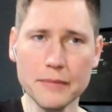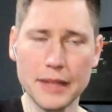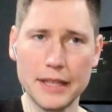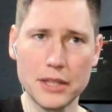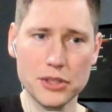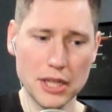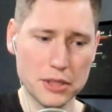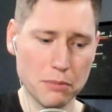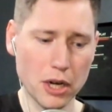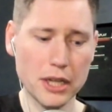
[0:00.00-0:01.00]
and it's
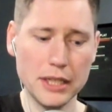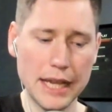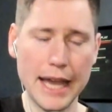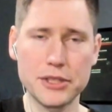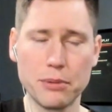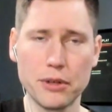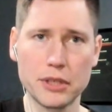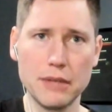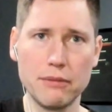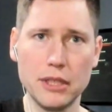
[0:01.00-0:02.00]
it's marketed as a
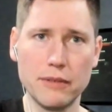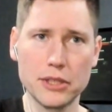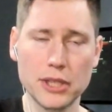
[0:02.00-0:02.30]
productivity device,